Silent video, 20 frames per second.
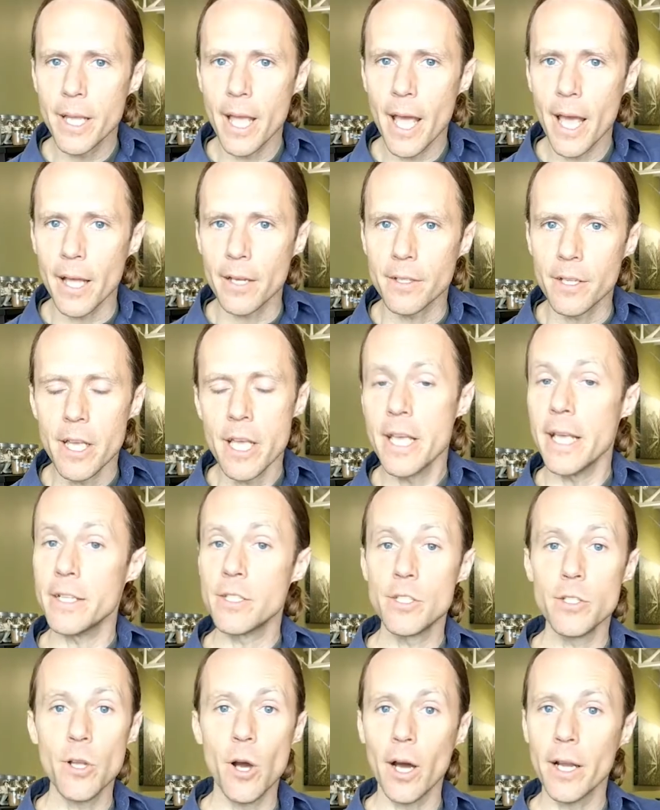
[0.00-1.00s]
to get.
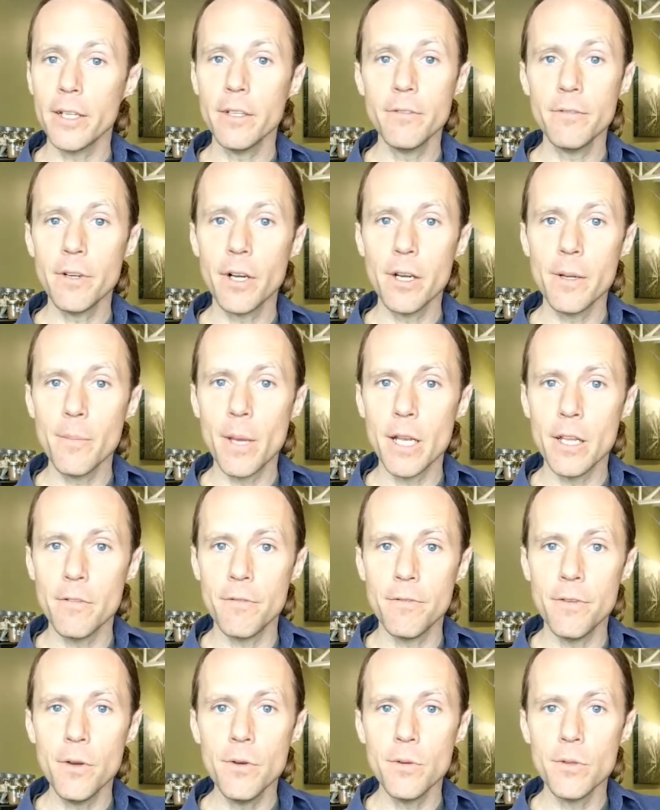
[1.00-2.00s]
It's not in very many
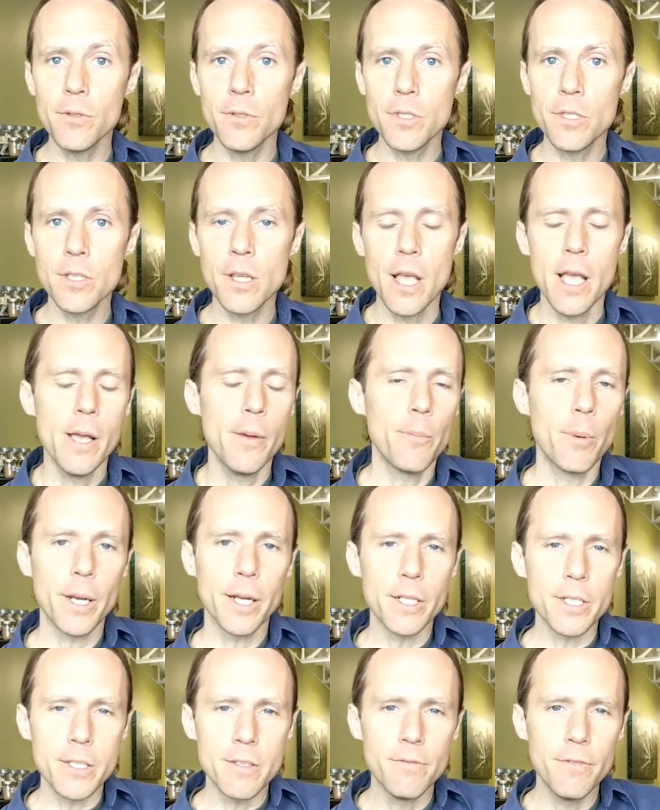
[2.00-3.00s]
foods, but
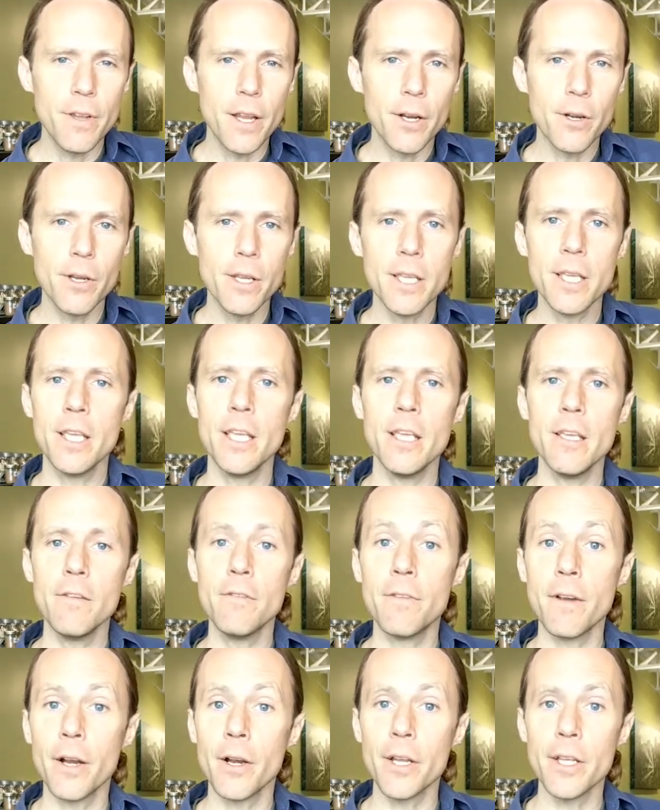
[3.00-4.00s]
it's very key,
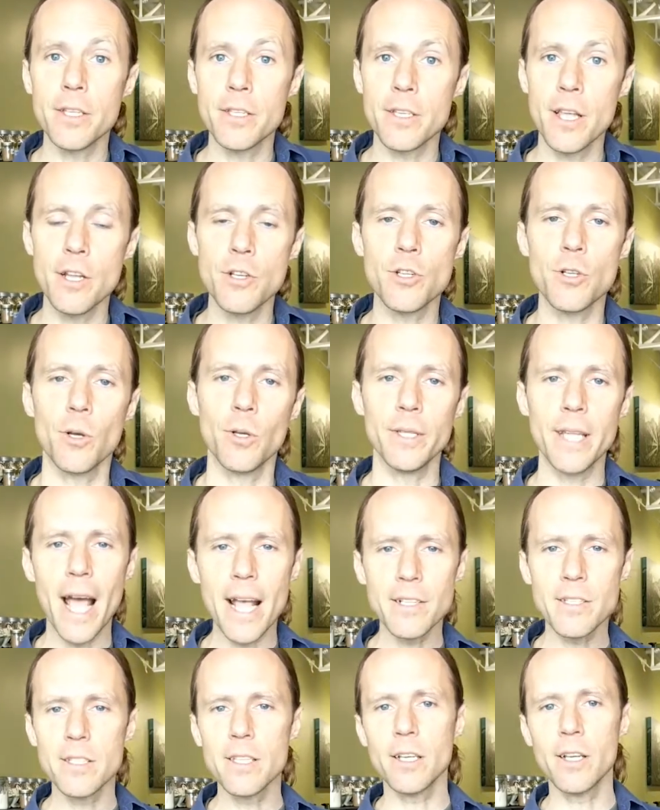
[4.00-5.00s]
very essential, and
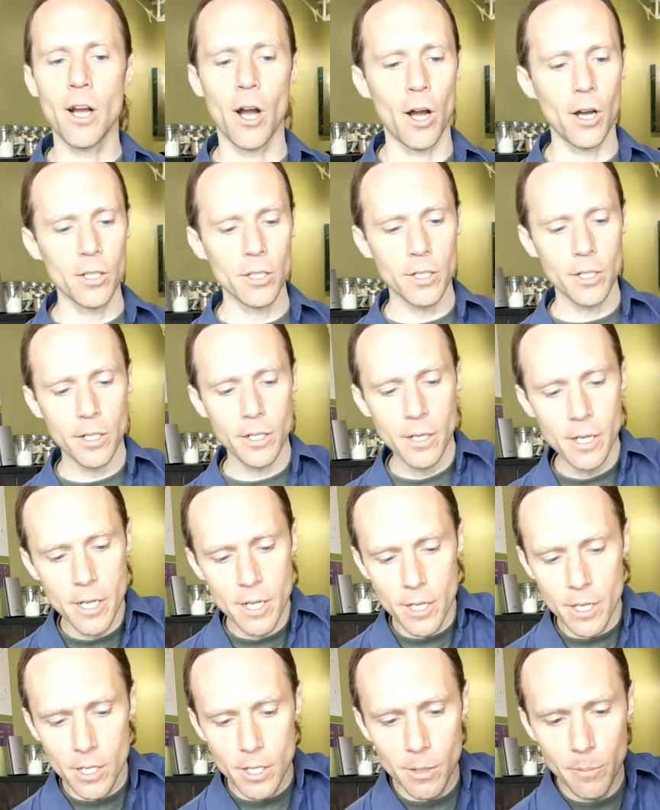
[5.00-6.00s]
that's the color
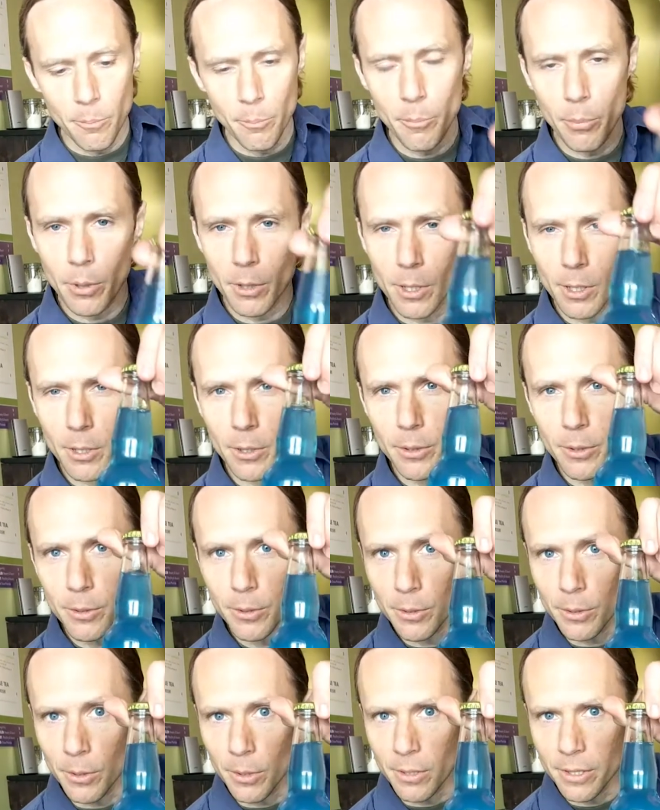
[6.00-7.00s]

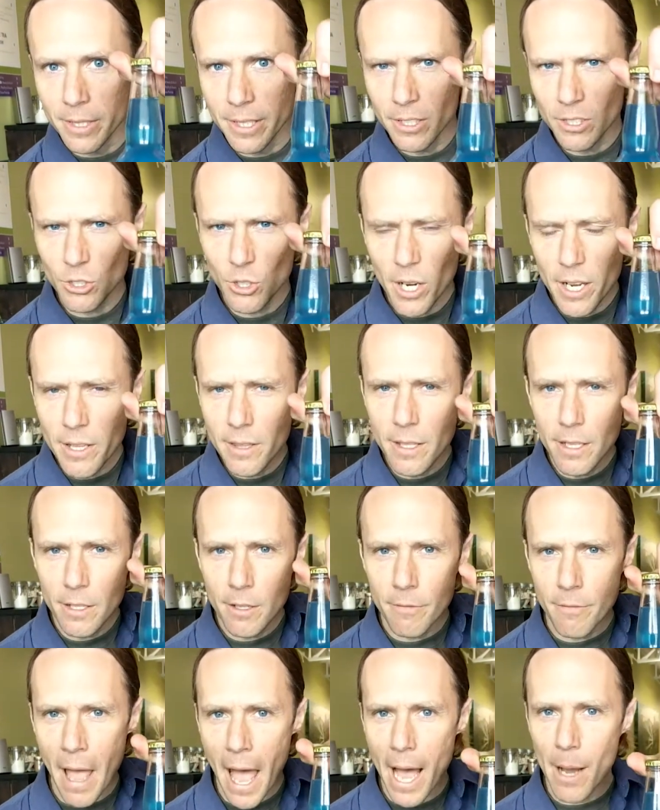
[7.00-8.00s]
blue. Now try and
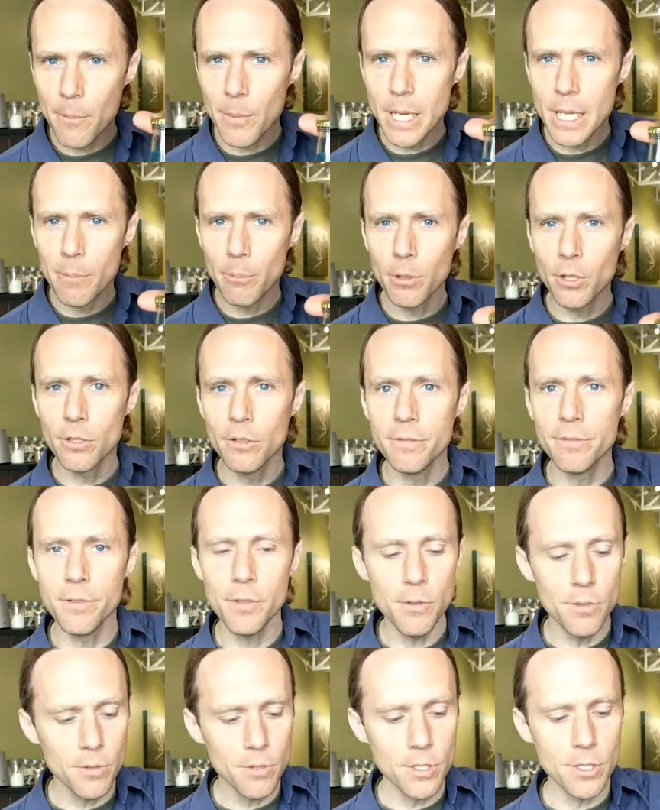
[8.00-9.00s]
think of how many blue
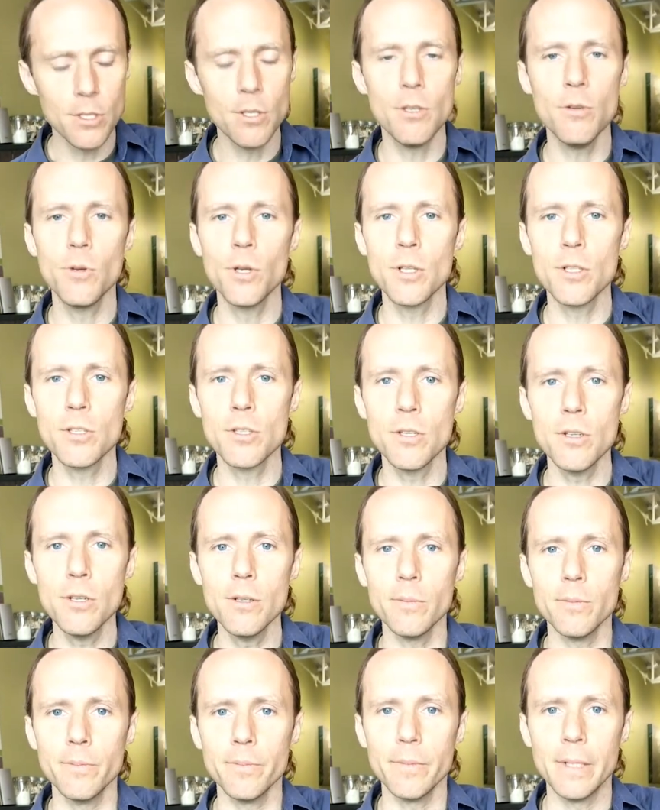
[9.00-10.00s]
foods do you
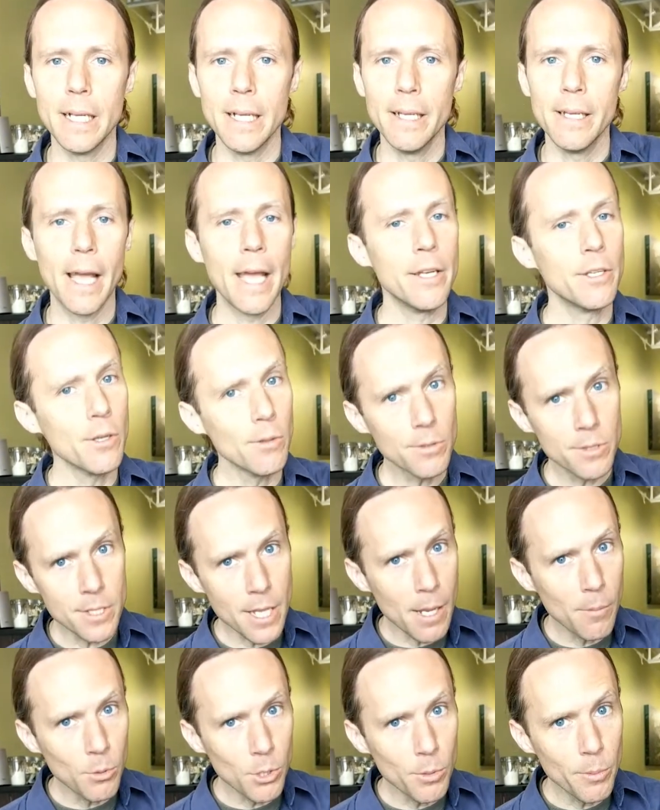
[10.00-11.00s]
consume? And don't
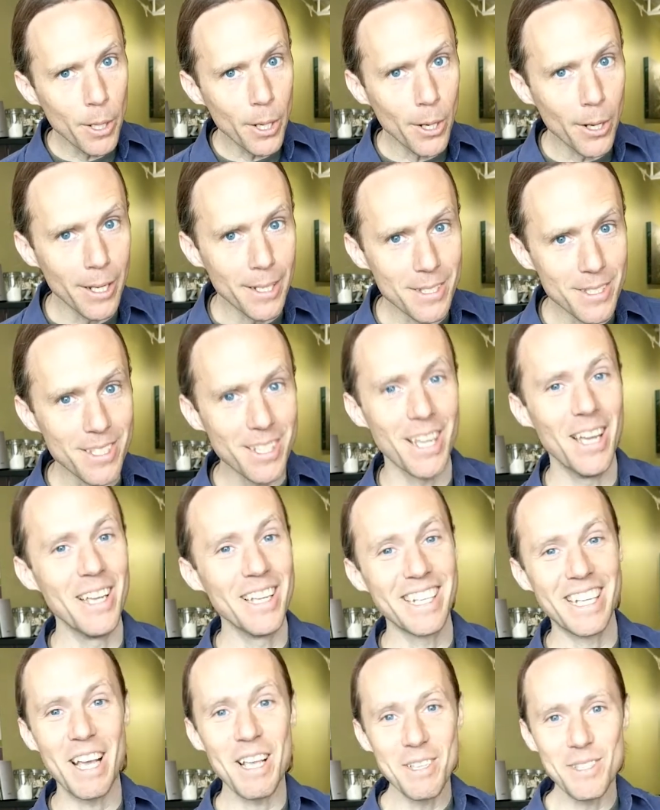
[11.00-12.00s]
say blueberries,
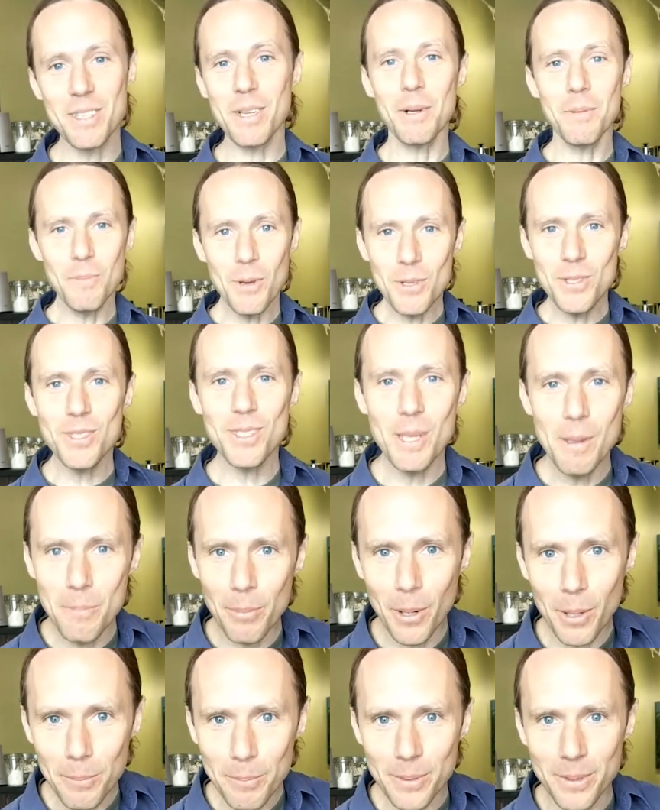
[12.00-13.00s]
because they're mostly
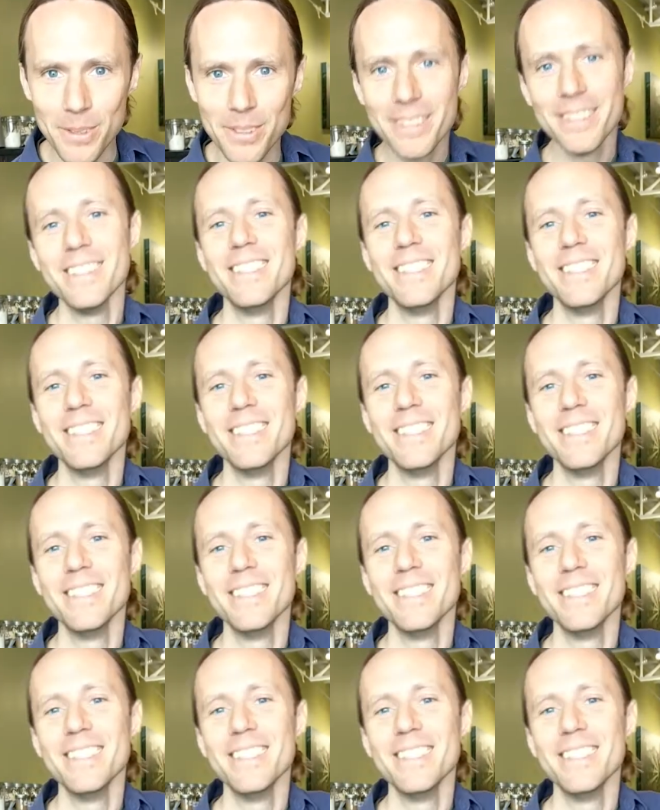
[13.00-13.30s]
purple.